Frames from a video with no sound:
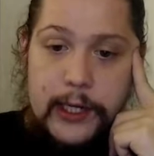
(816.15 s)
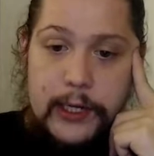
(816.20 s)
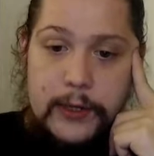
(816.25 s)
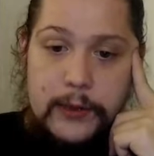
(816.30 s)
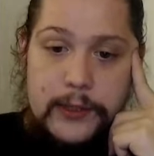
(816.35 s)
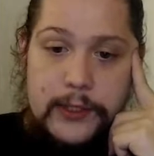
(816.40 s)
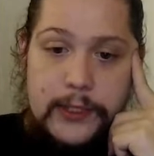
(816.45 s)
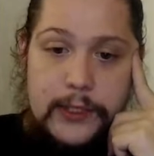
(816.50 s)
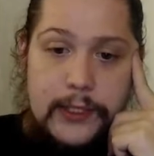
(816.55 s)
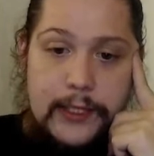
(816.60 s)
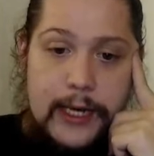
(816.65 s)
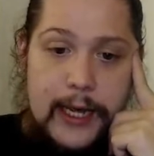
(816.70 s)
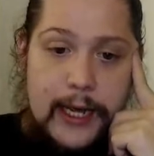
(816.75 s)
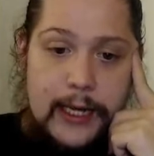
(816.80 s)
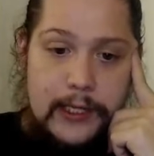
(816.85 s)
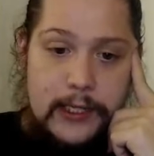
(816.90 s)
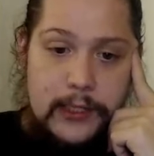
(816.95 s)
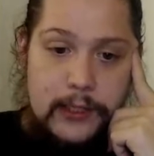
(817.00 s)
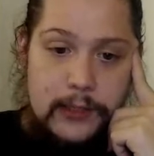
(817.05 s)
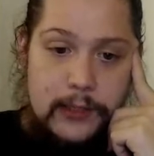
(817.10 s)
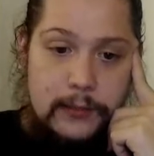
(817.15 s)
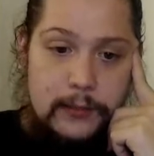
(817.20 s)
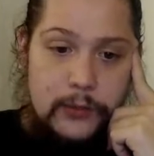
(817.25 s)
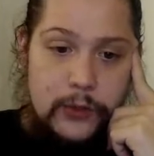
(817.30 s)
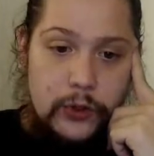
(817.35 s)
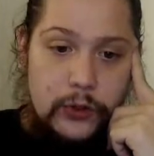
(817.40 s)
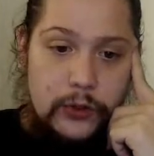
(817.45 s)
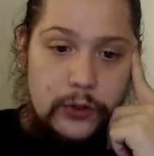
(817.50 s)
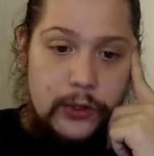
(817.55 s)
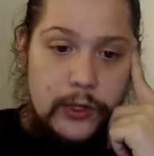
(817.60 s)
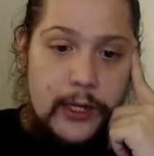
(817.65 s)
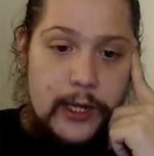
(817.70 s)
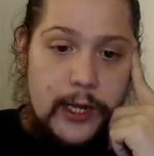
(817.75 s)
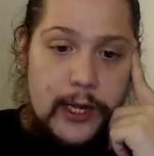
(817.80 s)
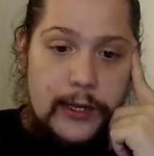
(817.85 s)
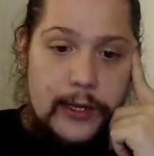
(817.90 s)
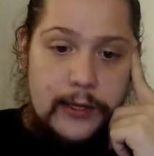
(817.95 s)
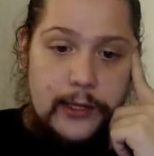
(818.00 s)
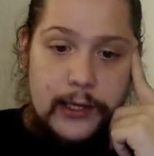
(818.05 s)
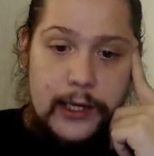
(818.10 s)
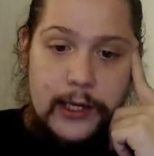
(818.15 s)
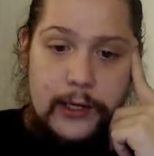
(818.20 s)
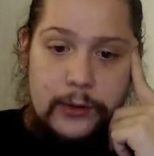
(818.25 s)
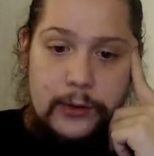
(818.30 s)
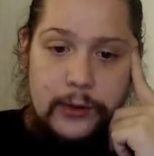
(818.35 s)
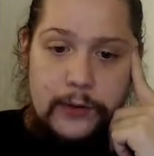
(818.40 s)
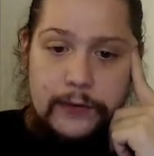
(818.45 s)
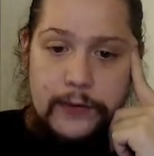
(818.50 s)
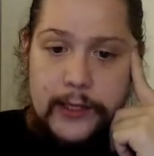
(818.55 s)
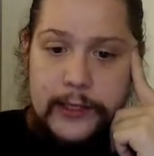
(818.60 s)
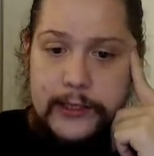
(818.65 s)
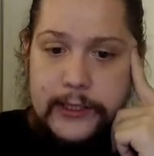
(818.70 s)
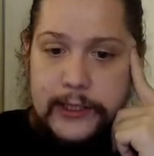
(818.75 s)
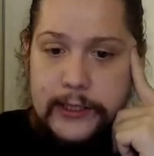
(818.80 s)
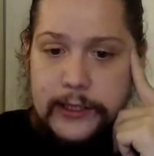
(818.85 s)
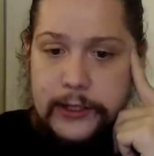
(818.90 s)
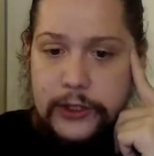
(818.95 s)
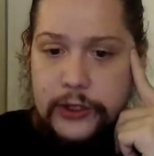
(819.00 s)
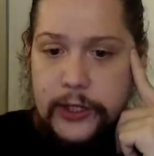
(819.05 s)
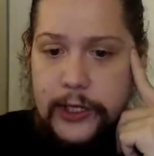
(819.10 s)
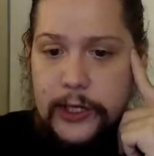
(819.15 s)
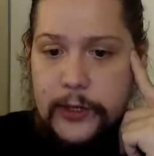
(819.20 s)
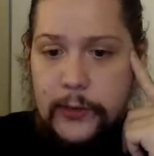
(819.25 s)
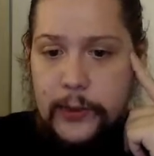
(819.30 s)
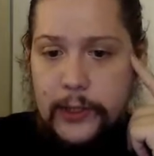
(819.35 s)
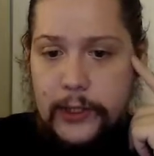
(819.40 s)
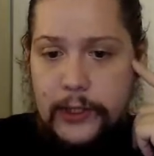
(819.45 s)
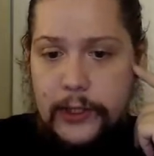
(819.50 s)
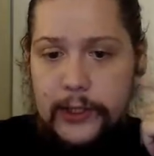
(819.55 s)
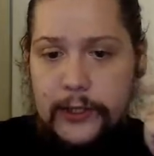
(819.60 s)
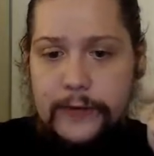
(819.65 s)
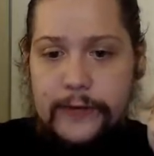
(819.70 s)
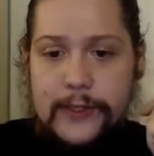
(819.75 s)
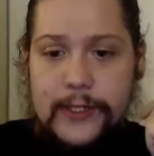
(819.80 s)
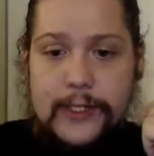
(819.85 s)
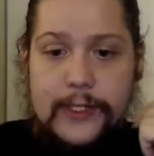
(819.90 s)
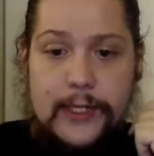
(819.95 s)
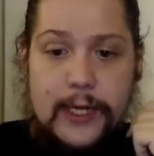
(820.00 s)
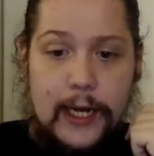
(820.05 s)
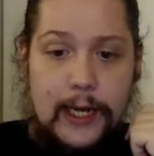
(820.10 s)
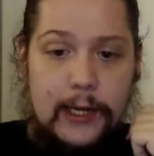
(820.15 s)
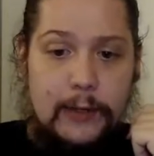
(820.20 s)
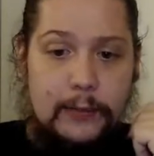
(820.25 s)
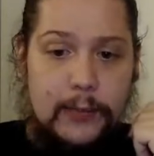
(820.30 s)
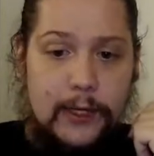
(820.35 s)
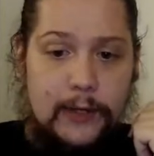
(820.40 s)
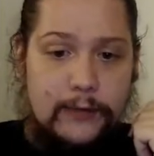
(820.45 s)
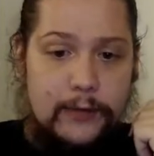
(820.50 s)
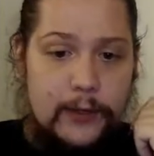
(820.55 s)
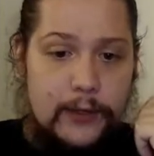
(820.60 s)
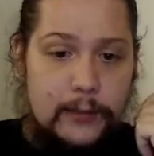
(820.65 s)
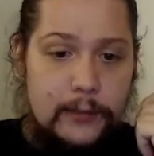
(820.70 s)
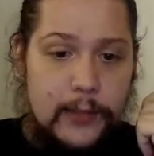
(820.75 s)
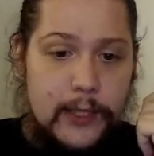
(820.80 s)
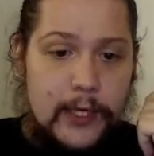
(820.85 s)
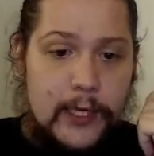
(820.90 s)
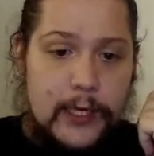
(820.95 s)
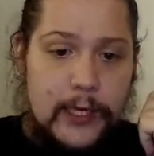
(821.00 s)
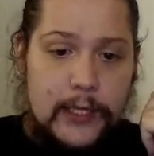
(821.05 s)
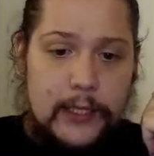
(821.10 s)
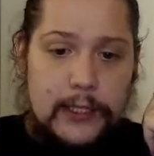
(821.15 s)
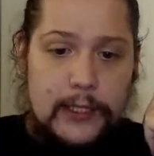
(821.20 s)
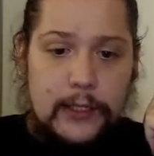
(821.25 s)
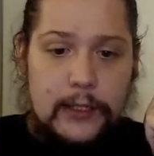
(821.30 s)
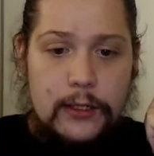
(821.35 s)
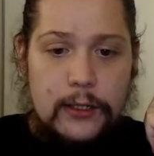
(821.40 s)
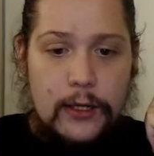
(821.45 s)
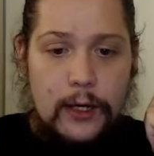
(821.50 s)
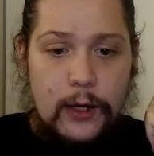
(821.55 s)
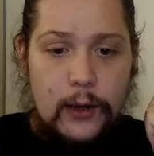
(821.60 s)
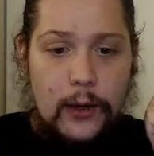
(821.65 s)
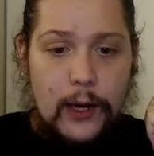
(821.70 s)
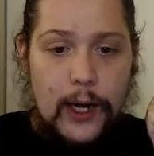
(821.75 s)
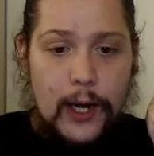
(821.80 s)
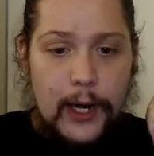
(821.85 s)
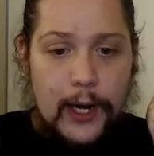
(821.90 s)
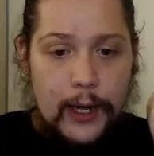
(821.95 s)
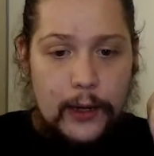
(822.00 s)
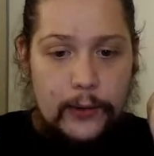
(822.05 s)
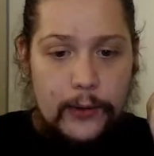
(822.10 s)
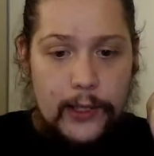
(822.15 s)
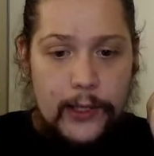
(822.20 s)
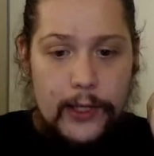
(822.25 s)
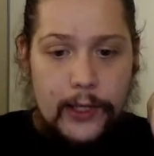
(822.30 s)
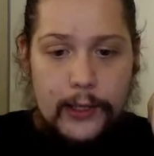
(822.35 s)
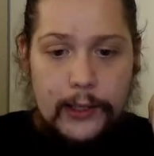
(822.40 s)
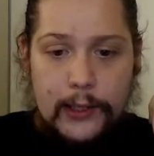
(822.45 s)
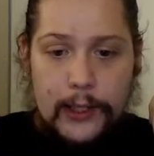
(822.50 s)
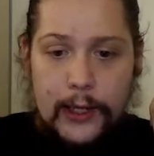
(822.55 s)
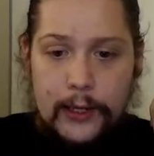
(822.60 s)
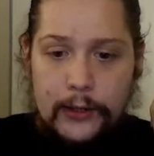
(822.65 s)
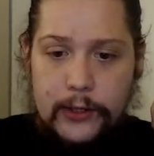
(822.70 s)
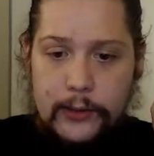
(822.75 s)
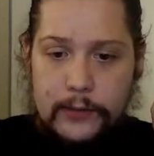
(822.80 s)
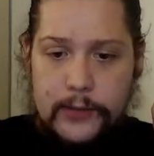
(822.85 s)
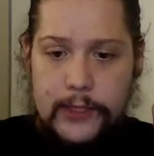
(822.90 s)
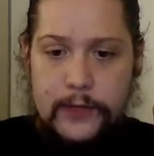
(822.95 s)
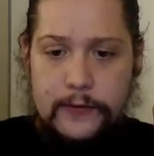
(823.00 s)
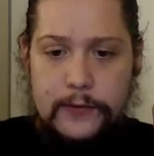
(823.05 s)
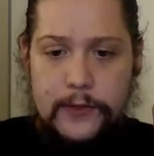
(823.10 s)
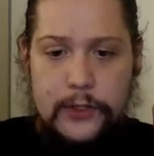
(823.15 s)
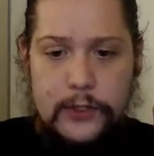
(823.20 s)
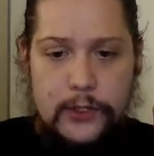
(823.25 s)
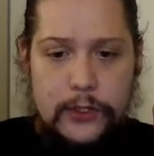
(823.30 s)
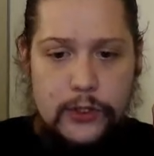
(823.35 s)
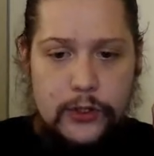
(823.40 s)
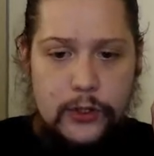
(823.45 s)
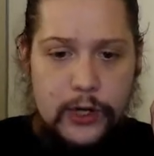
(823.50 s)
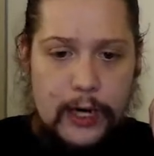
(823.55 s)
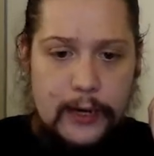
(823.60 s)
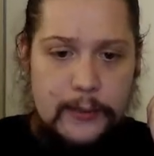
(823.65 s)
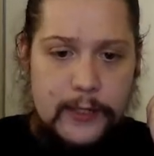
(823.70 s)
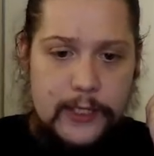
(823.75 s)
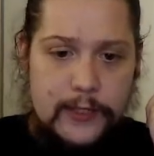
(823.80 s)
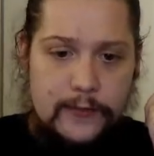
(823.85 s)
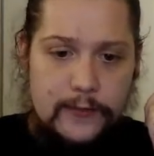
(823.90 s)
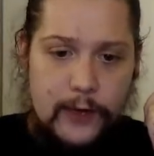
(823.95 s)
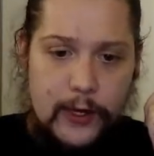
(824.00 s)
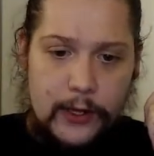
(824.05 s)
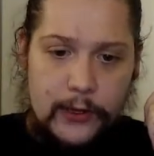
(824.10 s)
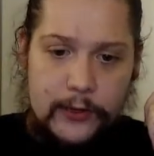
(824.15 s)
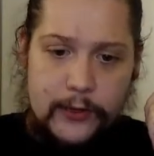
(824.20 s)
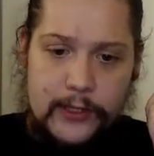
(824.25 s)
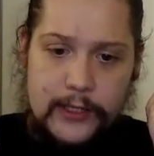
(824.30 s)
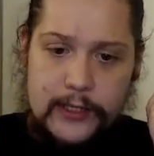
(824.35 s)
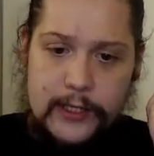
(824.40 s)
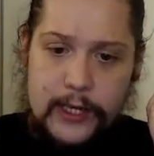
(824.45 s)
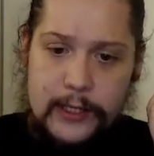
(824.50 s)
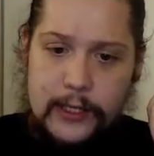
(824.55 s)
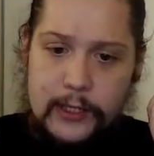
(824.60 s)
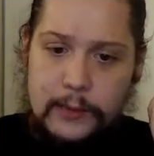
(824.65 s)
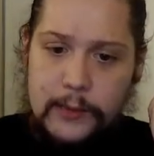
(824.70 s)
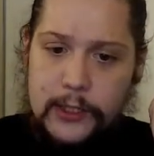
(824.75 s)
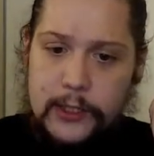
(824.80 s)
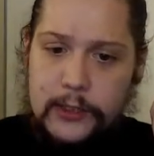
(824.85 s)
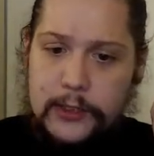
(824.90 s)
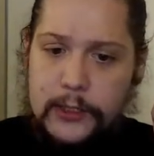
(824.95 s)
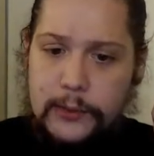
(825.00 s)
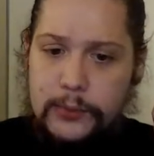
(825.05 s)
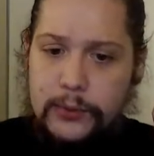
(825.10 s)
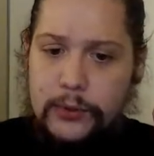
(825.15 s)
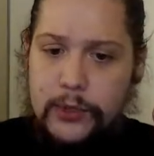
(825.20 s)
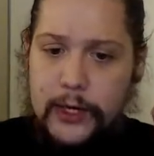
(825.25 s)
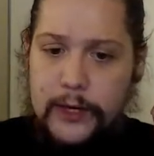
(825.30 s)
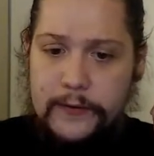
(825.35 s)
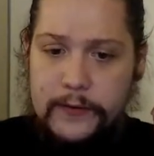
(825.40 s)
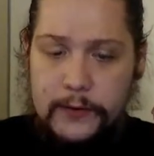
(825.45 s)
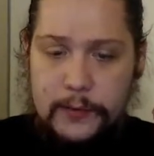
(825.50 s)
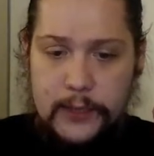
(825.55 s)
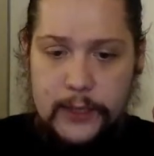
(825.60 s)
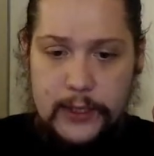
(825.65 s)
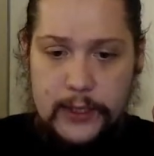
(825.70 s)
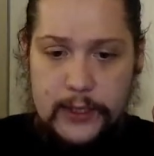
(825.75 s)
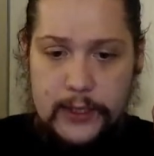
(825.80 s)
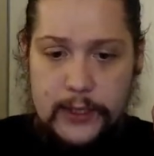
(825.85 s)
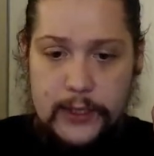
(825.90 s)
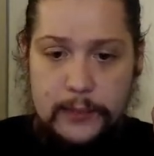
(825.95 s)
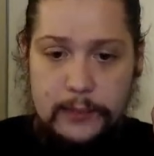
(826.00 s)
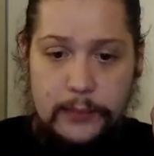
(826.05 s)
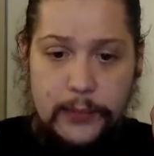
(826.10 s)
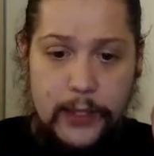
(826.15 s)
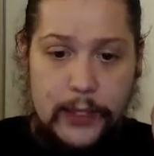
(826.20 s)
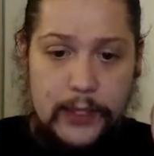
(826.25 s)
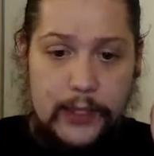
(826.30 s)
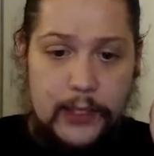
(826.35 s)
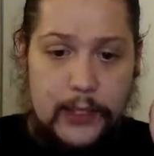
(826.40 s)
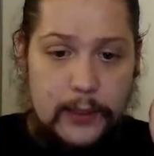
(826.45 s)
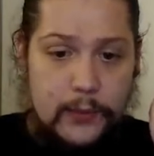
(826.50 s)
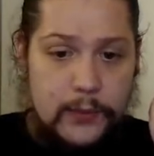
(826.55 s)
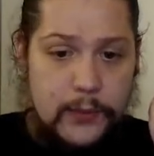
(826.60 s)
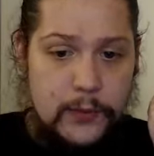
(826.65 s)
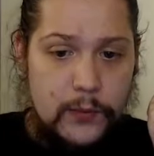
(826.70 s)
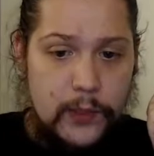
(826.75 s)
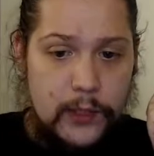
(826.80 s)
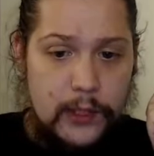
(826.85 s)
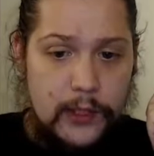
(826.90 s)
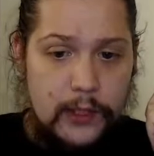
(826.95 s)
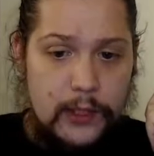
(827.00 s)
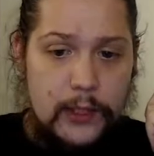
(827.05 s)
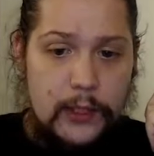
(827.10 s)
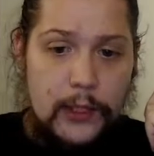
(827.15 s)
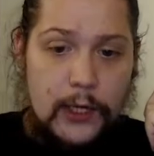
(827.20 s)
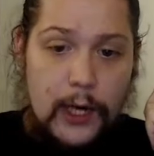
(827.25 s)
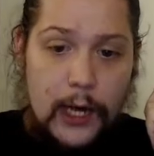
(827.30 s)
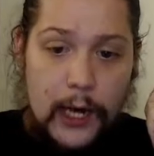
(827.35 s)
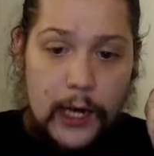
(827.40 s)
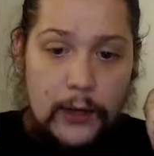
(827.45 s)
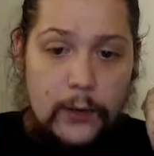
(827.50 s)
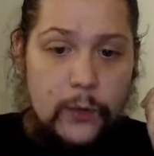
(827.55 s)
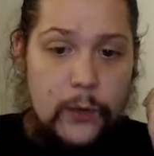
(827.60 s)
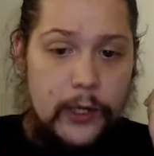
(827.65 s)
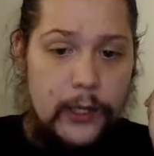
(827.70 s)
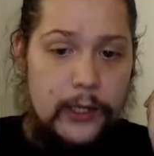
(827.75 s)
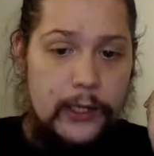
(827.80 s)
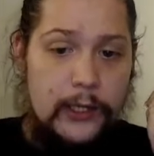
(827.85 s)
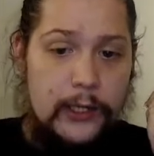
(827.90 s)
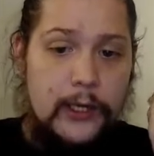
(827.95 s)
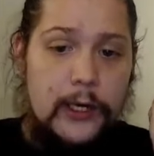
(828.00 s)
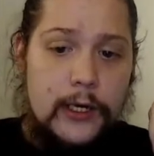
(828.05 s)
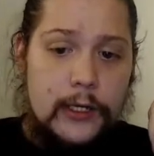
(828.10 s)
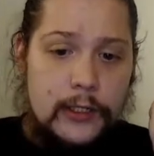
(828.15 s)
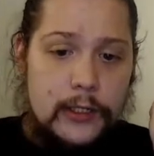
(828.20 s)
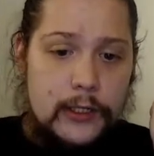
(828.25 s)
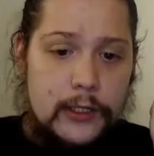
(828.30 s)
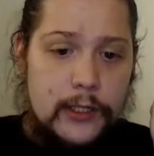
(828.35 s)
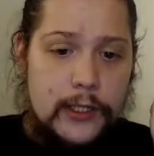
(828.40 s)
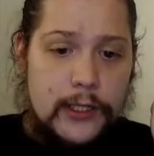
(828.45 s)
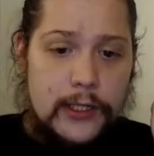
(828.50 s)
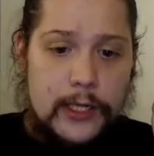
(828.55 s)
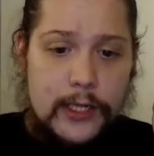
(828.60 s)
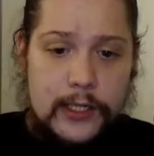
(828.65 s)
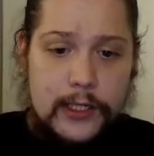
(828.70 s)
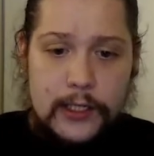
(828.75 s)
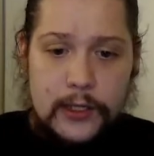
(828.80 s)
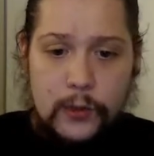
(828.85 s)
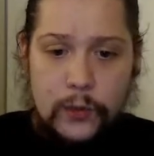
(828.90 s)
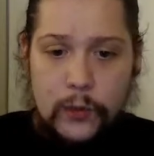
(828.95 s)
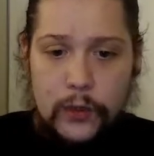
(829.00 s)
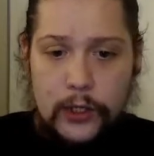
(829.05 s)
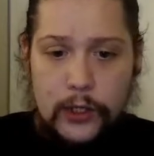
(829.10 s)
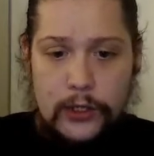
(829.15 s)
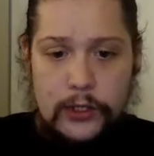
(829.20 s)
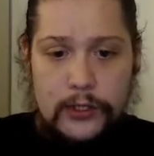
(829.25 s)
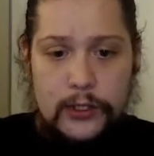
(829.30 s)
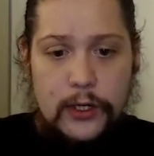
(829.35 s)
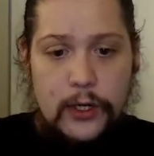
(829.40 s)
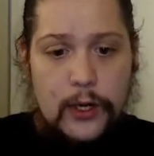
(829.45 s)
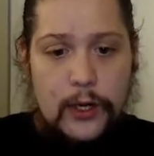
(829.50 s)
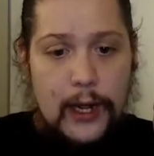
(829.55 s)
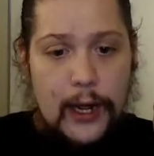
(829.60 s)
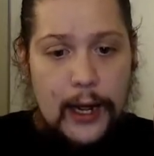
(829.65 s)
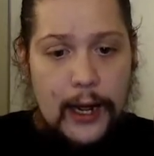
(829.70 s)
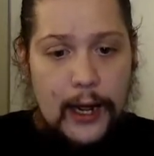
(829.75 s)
He was in an excellent mood, and the letter reflected the tranquility of the sky above him. He didn't know how he had allowed himself to describe his father as nothing but a depraved beast, but he was unwilling to discuss the words